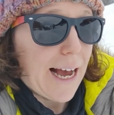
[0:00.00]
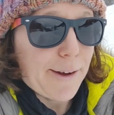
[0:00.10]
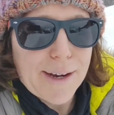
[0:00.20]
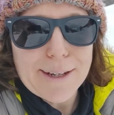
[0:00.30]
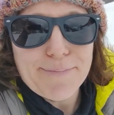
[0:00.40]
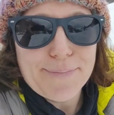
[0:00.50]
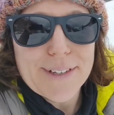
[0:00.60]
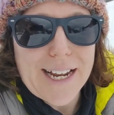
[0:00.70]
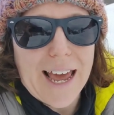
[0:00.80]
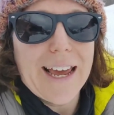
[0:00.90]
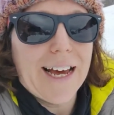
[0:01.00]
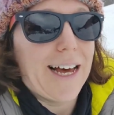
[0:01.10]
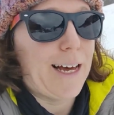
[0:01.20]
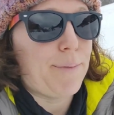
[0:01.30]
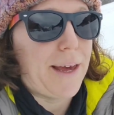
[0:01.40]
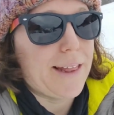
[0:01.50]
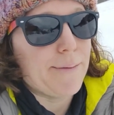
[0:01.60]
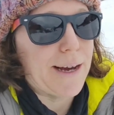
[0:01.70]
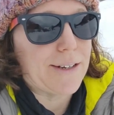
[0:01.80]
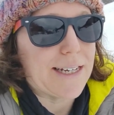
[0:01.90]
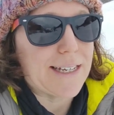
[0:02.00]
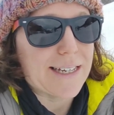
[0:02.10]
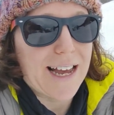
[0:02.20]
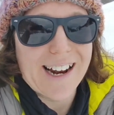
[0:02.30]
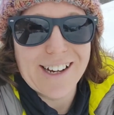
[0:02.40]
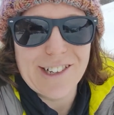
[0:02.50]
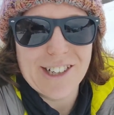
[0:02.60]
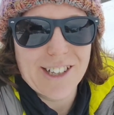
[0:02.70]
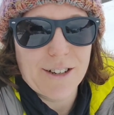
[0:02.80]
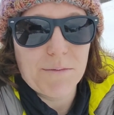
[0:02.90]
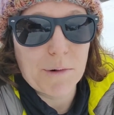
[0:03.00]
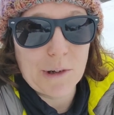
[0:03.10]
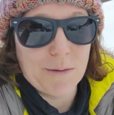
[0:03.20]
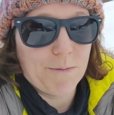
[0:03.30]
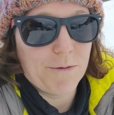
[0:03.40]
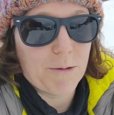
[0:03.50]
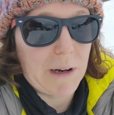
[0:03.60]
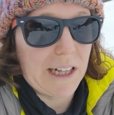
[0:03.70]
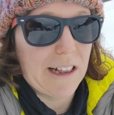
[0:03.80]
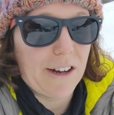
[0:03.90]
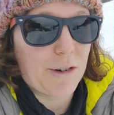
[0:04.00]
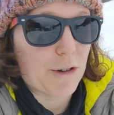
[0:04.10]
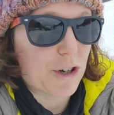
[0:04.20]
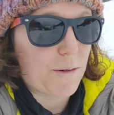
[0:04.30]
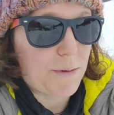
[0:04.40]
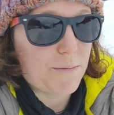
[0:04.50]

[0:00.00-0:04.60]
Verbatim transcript: Anyway, today I'm in the mountains and I just bought them from a little local shop,